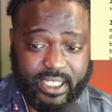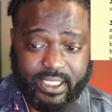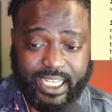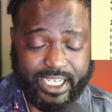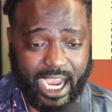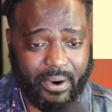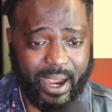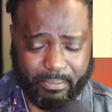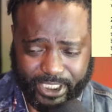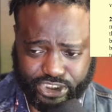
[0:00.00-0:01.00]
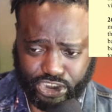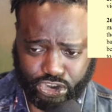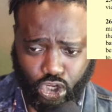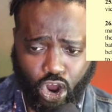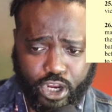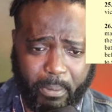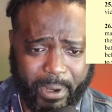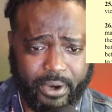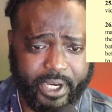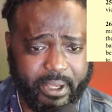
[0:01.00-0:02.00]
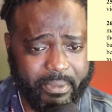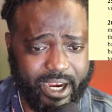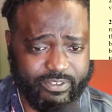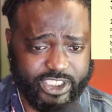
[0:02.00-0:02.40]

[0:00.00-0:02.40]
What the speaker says: and now I must just talk about him every